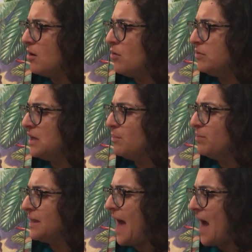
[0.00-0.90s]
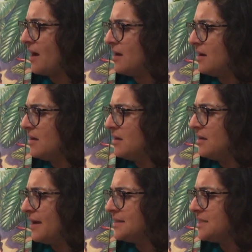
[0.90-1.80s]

only black and